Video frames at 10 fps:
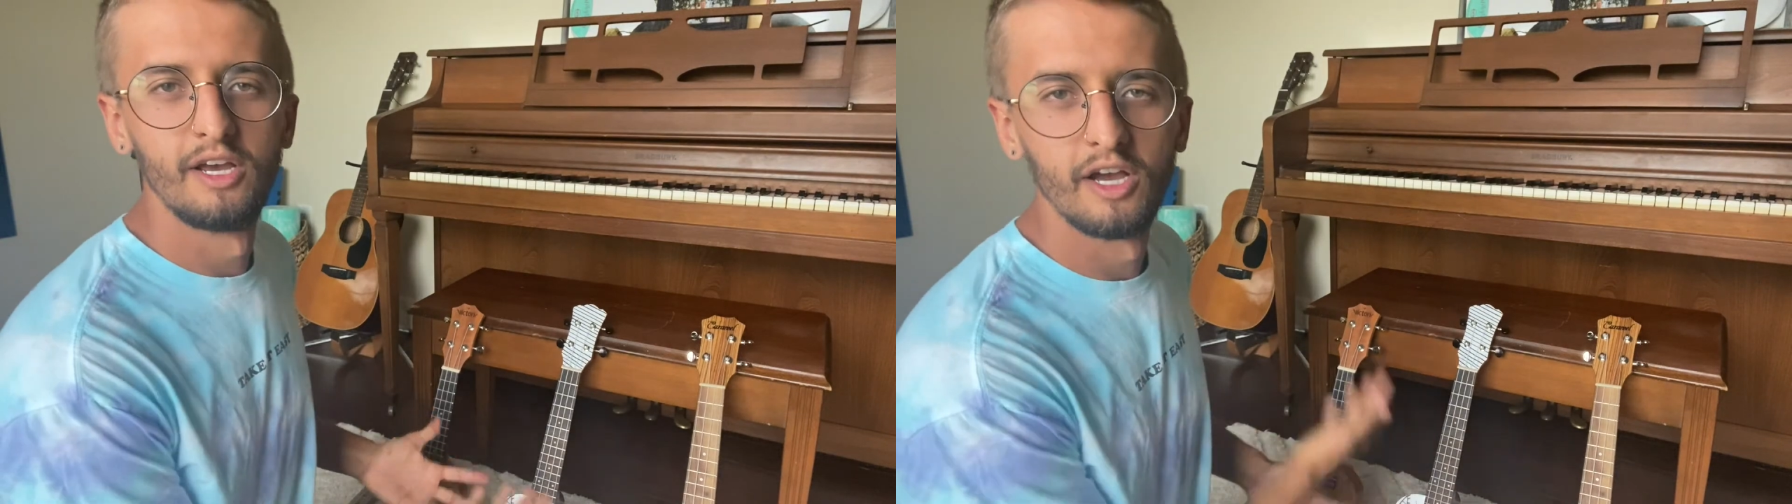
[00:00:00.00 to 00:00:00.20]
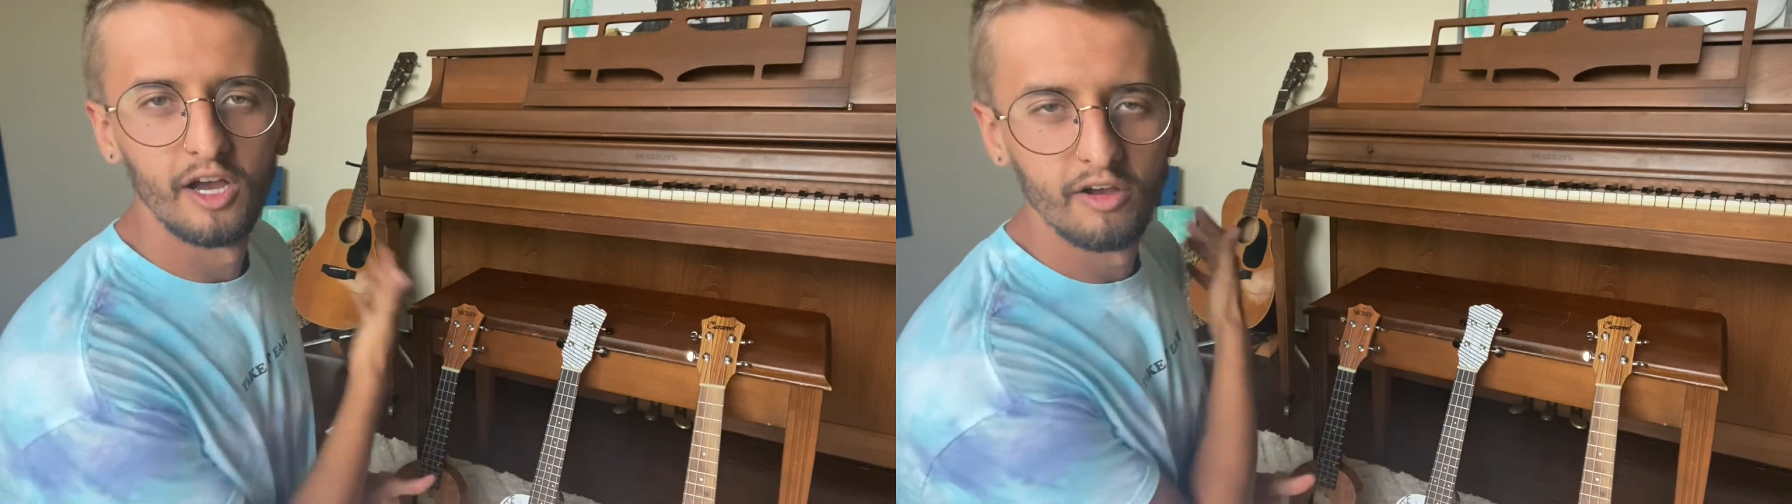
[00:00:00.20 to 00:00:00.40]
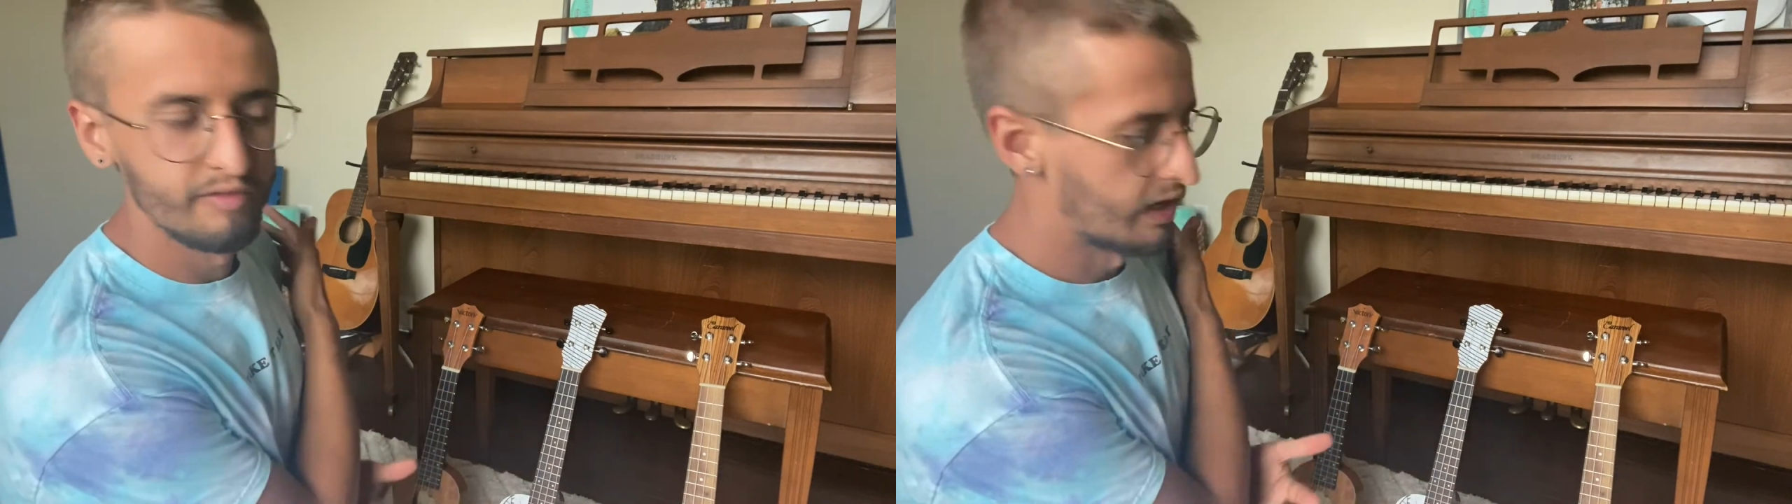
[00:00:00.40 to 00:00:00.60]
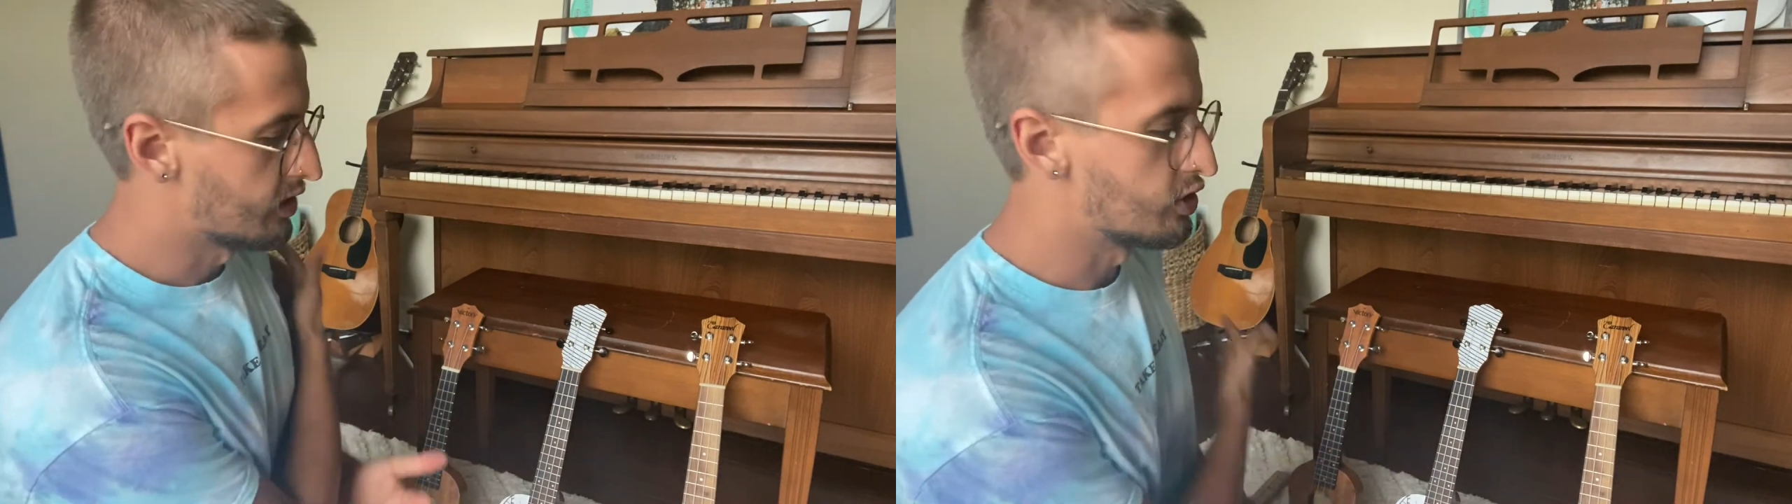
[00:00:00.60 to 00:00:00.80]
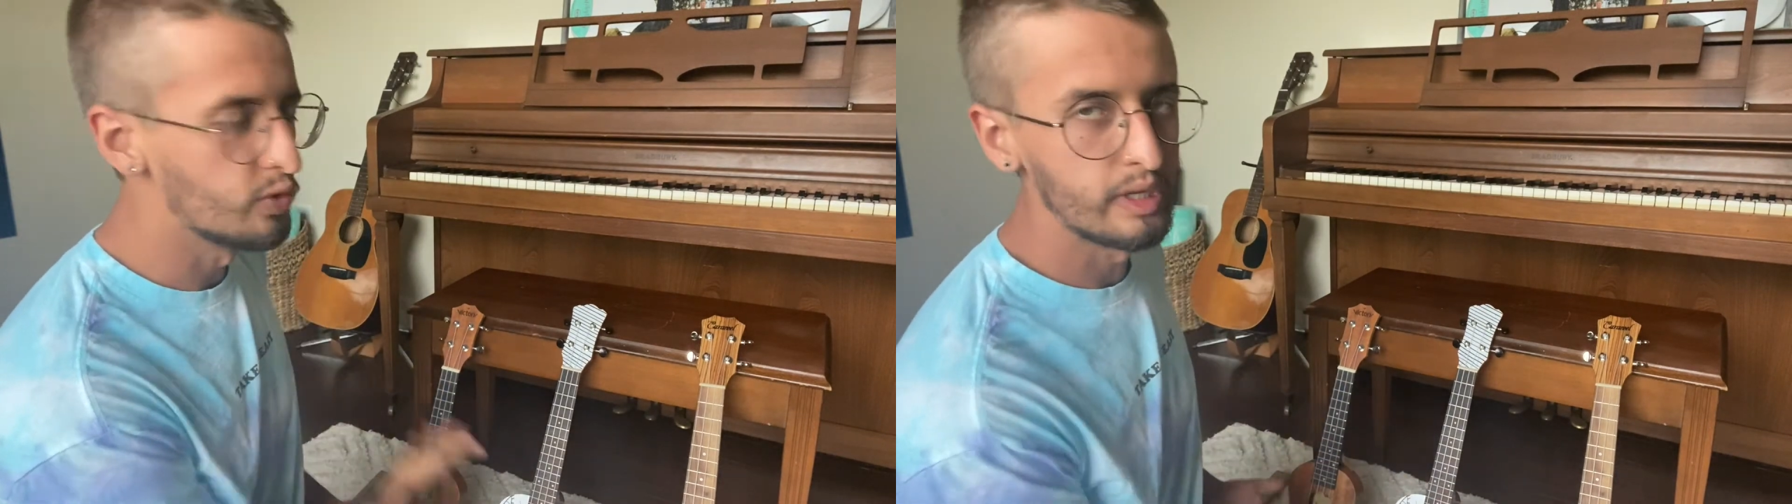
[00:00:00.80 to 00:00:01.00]
of
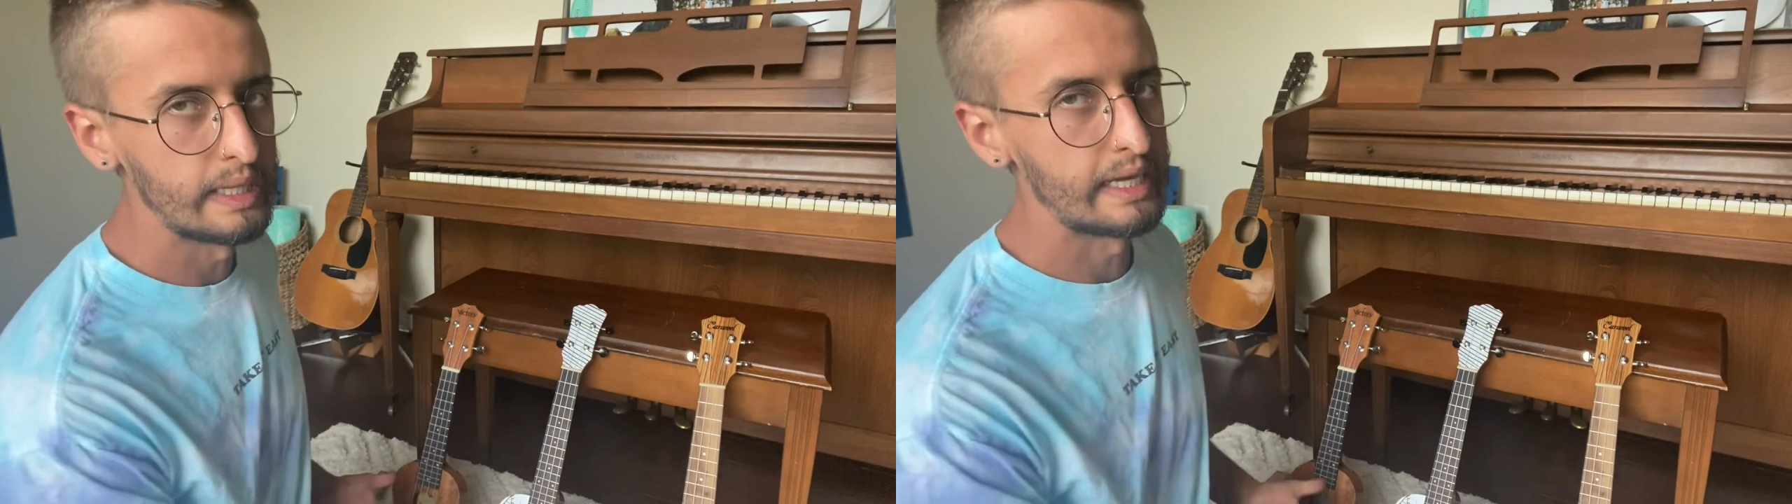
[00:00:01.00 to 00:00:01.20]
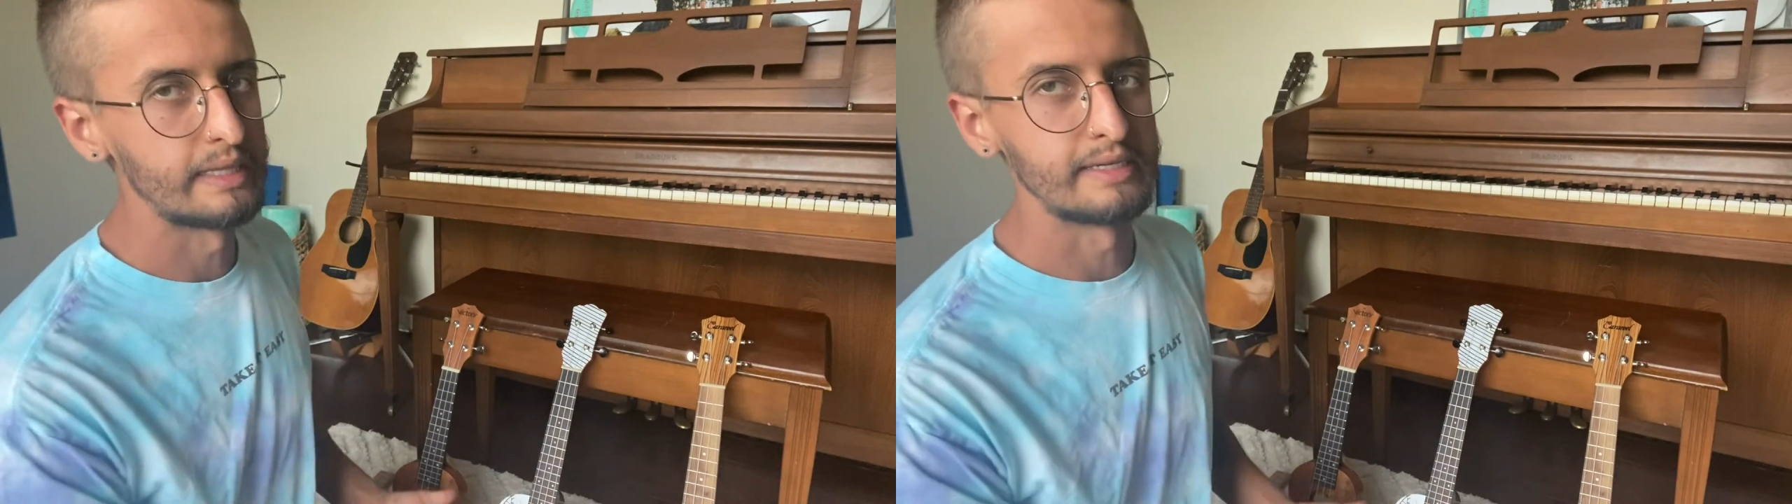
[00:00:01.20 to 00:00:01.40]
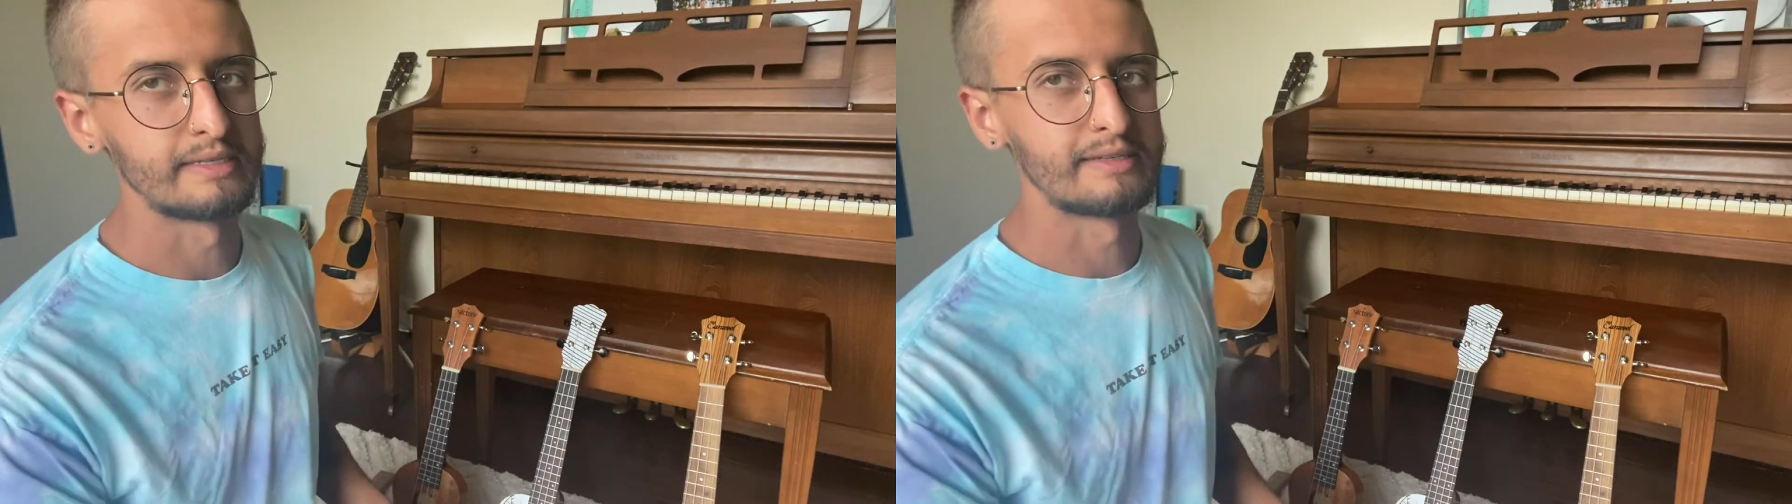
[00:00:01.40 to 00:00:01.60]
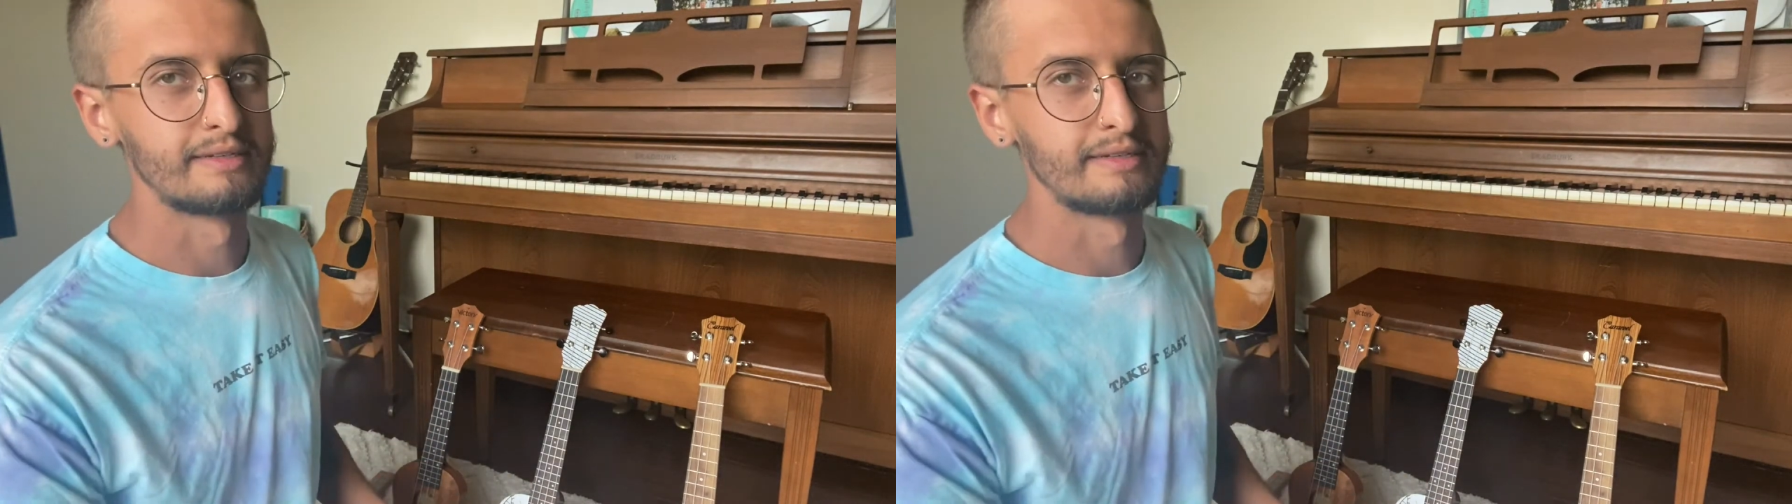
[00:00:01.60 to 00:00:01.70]
ukuleles.